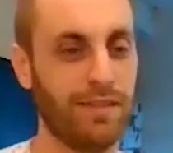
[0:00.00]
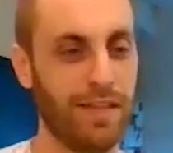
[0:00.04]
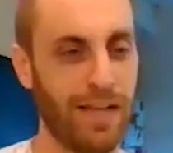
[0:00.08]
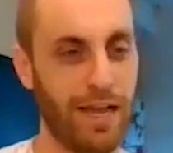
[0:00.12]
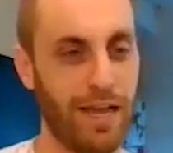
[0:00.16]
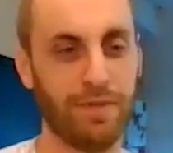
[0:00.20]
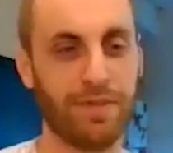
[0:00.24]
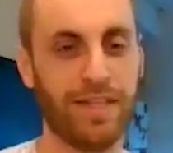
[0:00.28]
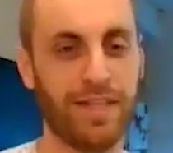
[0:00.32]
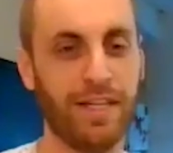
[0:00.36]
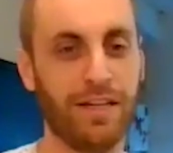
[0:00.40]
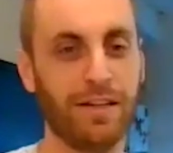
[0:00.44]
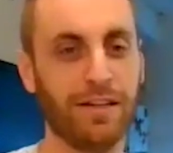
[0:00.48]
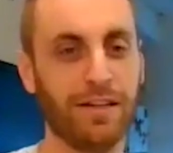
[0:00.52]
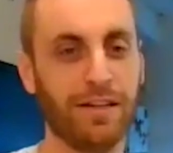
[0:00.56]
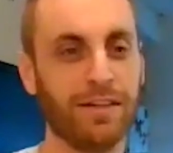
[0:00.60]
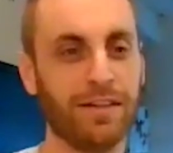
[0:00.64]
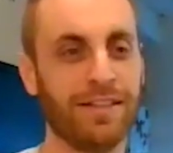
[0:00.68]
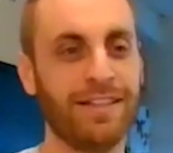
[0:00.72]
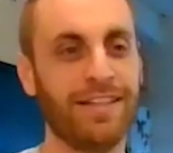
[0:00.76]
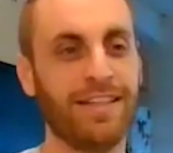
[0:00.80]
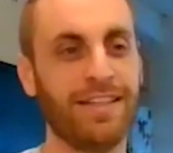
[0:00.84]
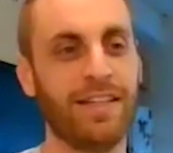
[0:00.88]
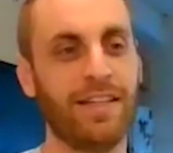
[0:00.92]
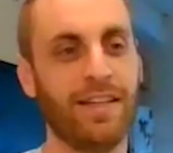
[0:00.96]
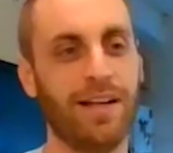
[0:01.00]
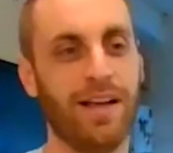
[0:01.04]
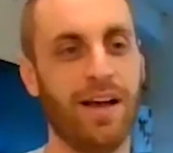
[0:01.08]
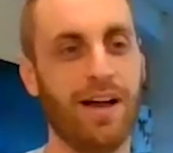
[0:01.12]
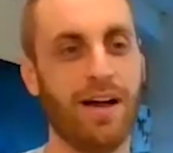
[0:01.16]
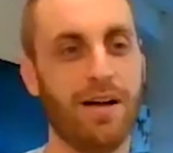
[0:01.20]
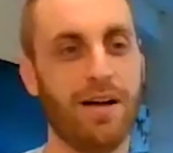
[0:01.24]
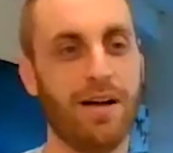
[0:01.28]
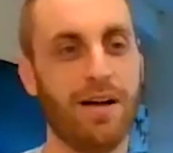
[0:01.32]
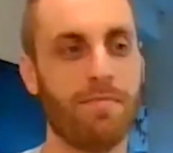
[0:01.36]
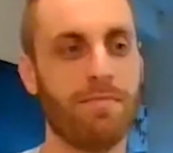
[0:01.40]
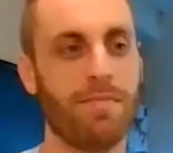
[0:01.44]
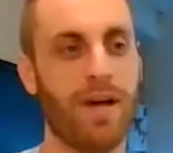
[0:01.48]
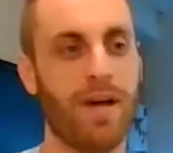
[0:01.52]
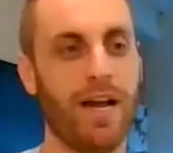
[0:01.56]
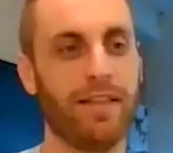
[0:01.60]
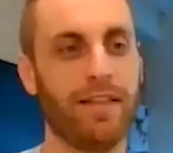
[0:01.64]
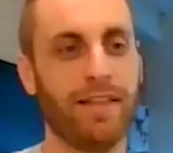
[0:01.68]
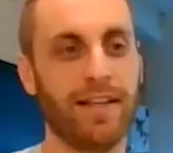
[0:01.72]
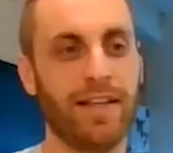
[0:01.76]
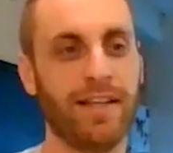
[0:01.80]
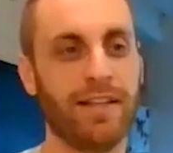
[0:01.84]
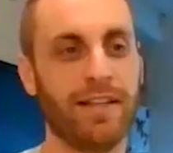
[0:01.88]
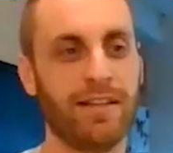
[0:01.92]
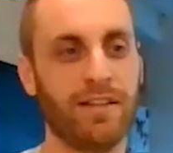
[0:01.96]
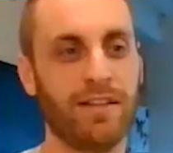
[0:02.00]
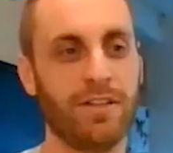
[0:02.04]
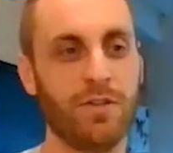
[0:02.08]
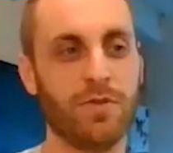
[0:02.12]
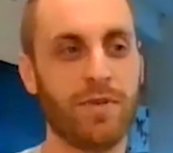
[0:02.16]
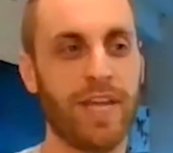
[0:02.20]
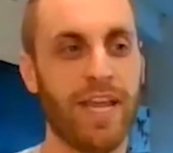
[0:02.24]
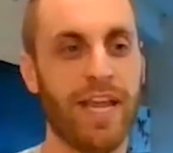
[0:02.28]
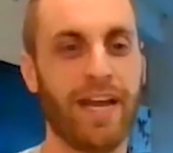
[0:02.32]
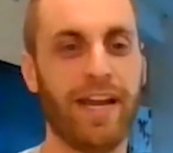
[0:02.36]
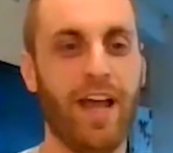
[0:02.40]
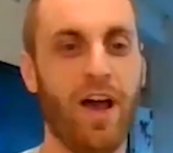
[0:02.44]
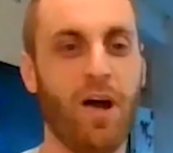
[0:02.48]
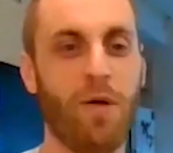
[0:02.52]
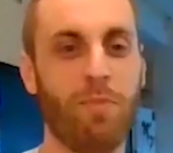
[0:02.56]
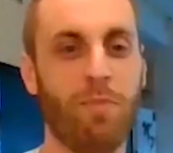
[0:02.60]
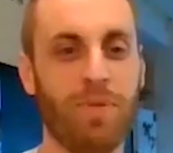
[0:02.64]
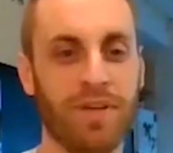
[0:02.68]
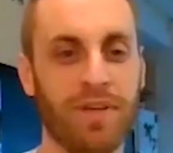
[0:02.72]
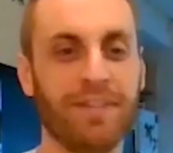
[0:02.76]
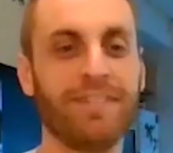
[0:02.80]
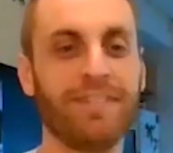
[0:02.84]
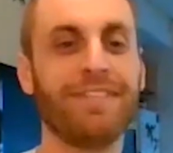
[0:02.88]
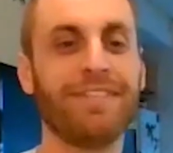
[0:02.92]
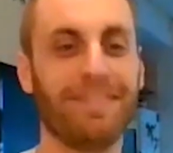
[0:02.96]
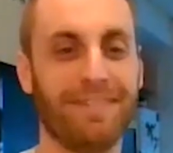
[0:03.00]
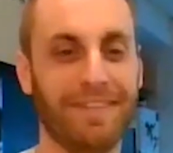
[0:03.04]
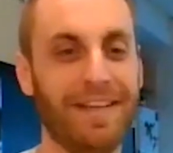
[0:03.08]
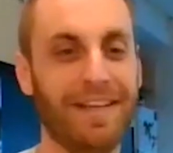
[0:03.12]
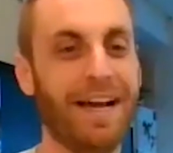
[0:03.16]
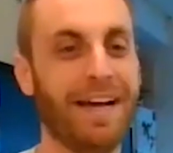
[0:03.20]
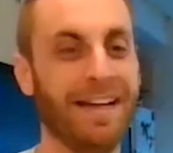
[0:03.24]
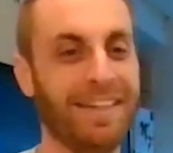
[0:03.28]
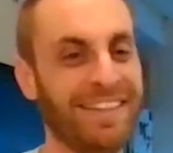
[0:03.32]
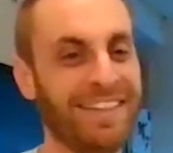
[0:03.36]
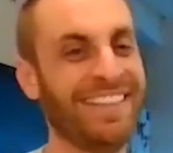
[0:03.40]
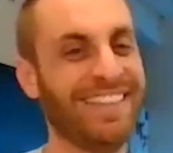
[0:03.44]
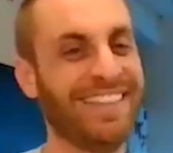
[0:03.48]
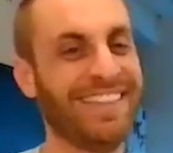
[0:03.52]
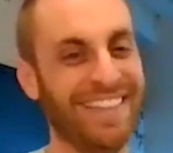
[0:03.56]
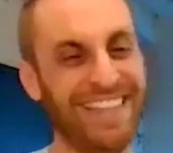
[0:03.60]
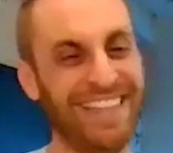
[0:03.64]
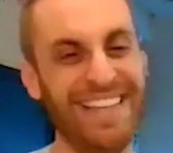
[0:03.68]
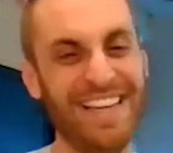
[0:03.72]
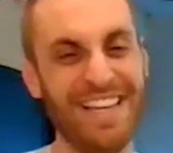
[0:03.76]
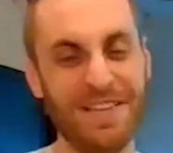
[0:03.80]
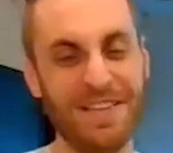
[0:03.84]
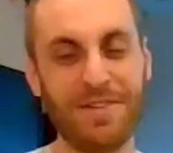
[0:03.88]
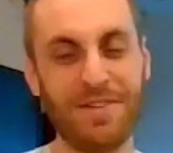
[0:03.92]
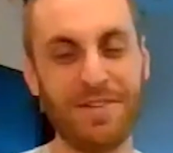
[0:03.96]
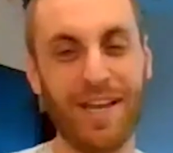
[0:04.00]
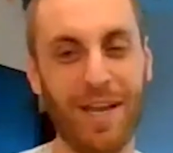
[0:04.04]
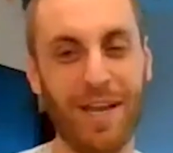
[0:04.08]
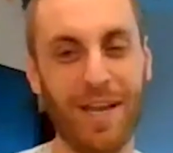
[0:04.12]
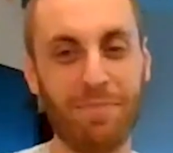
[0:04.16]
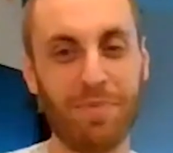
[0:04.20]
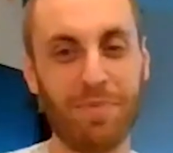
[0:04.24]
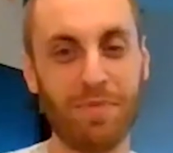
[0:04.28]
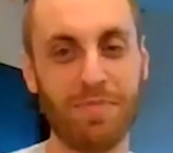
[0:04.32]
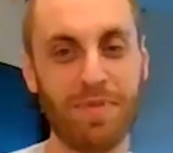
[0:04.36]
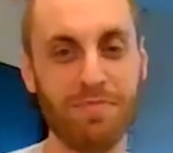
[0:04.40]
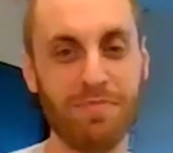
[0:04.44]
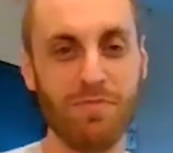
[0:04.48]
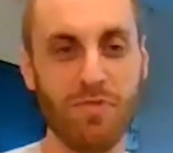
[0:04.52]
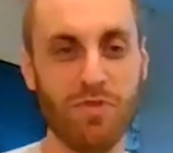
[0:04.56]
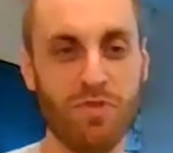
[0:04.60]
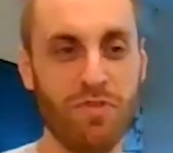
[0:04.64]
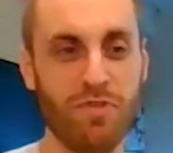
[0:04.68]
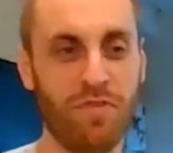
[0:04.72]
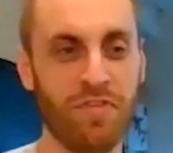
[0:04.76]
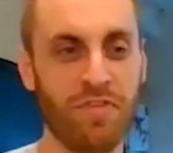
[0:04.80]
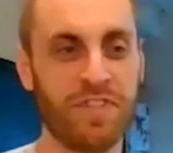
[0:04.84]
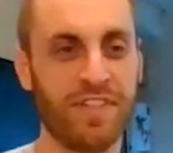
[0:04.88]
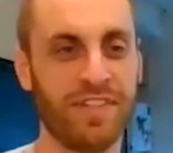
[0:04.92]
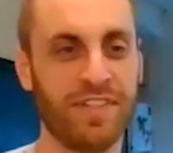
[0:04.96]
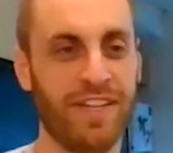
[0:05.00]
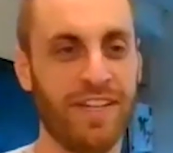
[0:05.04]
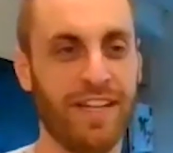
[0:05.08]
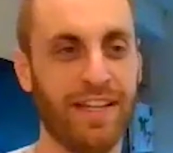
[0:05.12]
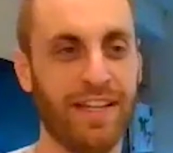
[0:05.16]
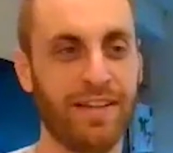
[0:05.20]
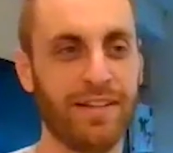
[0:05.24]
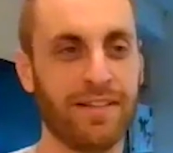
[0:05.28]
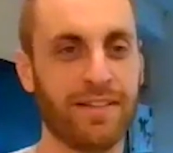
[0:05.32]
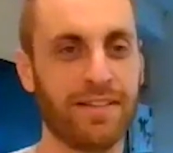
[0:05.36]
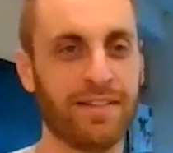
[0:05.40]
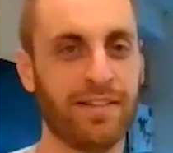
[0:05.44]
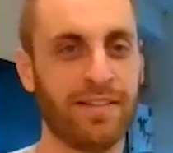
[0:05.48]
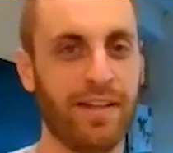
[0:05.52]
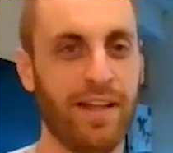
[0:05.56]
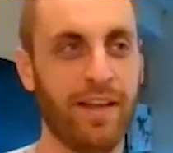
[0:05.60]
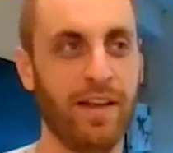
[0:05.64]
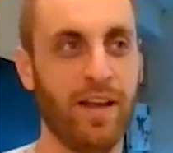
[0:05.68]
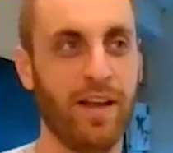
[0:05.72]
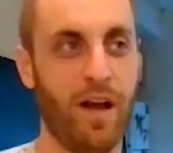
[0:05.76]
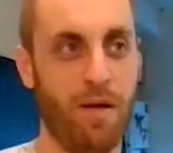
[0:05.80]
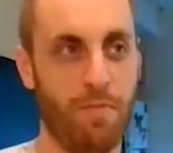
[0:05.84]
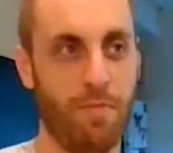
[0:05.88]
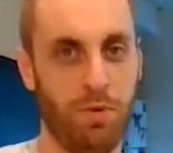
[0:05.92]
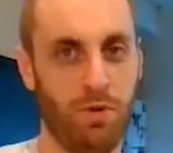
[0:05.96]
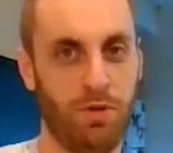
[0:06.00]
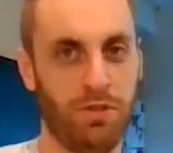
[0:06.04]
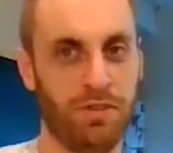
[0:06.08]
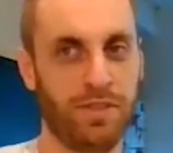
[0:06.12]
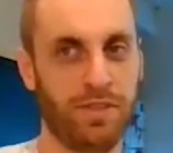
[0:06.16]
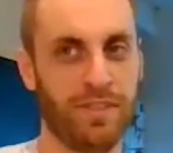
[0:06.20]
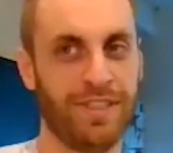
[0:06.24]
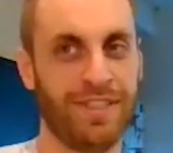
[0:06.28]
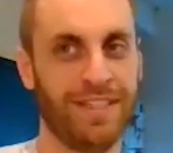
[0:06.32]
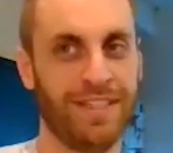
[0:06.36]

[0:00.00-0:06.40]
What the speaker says: out there. I think you can't help but, you can't help but be moved and humbled.